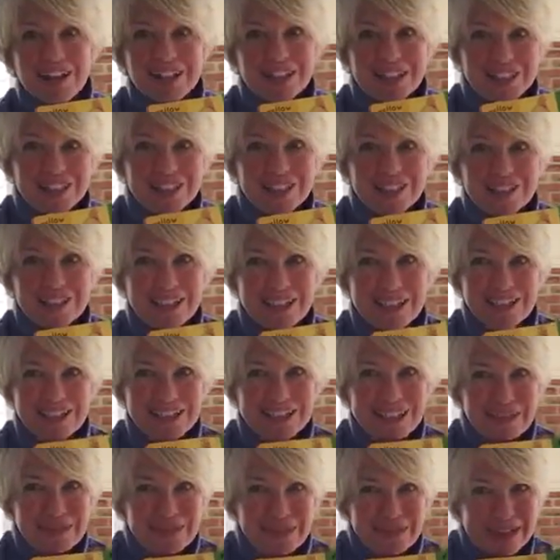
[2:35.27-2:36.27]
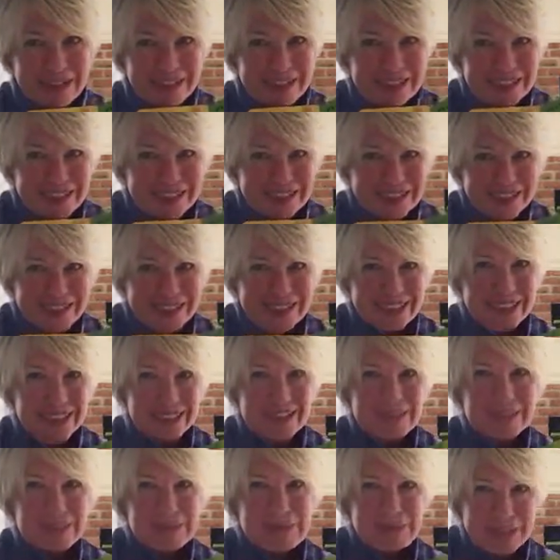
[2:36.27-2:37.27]
Did you hear Dumpa?
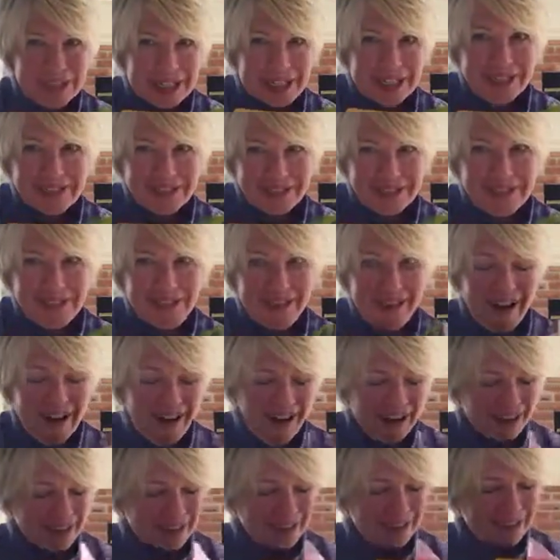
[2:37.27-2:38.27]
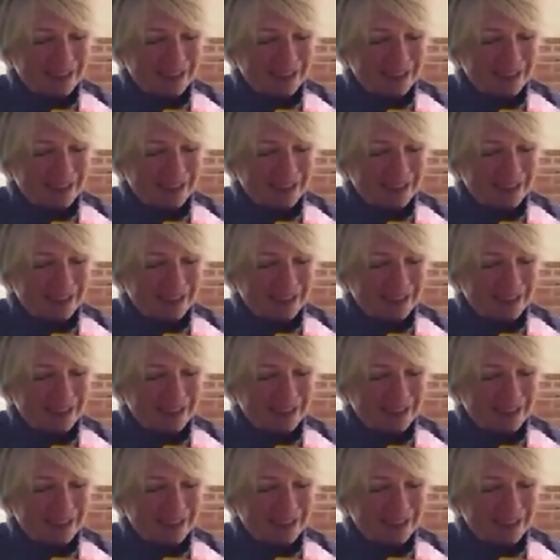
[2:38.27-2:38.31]
He was being a frog.